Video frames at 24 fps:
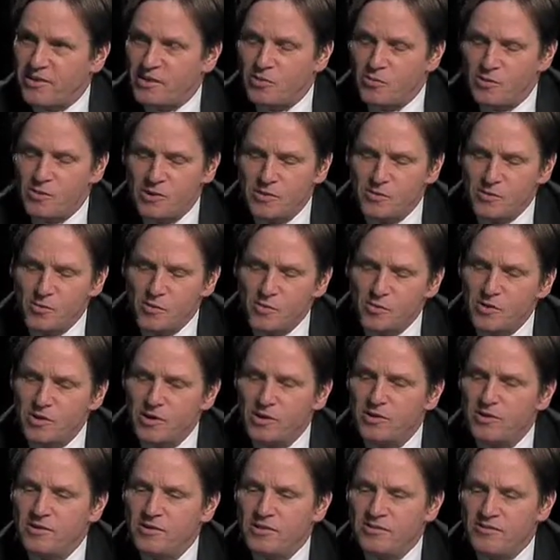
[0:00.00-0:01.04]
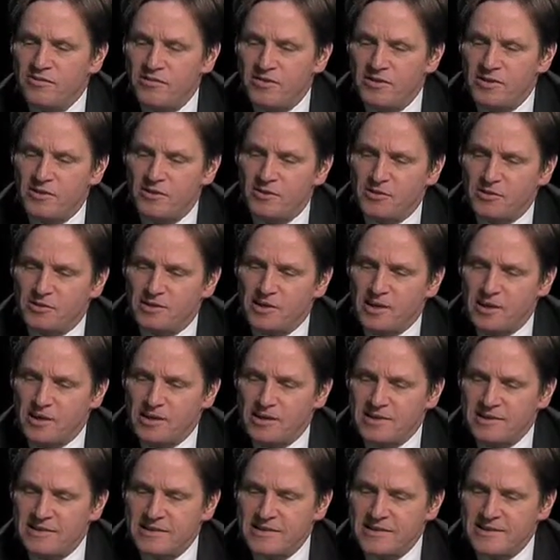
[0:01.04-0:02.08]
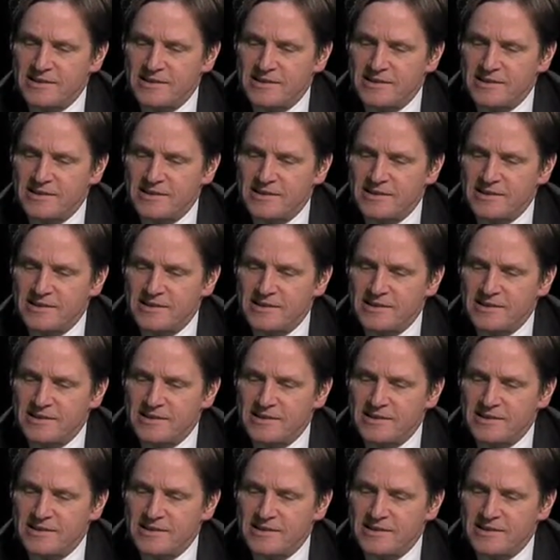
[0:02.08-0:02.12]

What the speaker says: We really feel like